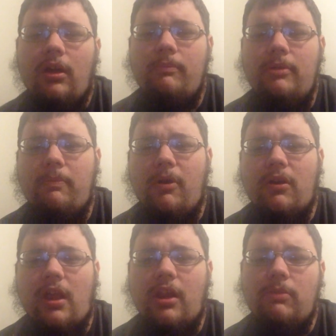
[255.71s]
been
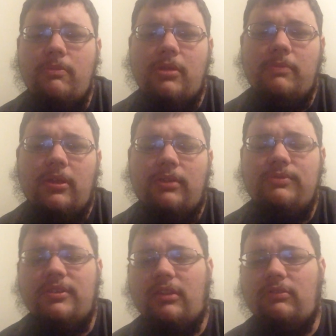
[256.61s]
part of kind of the
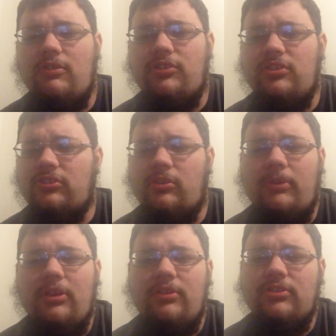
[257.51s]
Minutemen, and there's just so
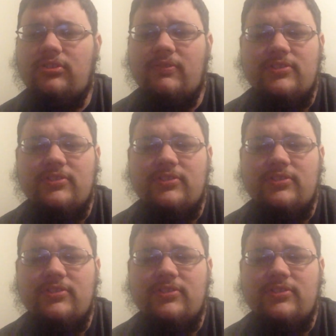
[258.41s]
many just